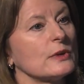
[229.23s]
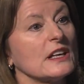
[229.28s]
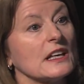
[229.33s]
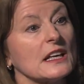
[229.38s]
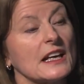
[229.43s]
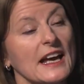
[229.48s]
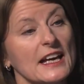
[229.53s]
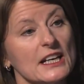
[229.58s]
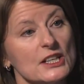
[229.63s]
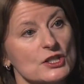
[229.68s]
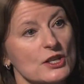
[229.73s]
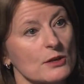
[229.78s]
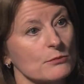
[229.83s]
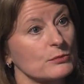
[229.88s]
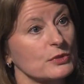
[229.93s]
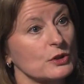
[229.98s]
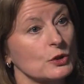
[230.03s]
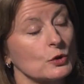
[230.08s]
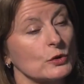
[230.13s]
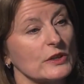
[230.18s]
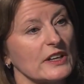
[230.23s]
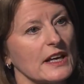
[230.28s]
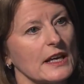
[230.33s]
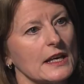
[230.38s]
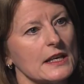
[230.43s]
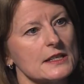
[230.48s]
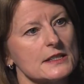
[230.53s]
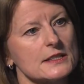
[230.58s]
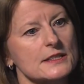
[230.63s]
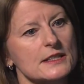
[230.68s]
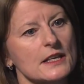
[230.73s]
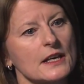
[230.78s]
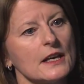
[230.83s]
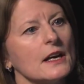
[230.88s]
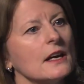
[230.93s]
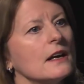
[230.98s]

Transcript: engage employees,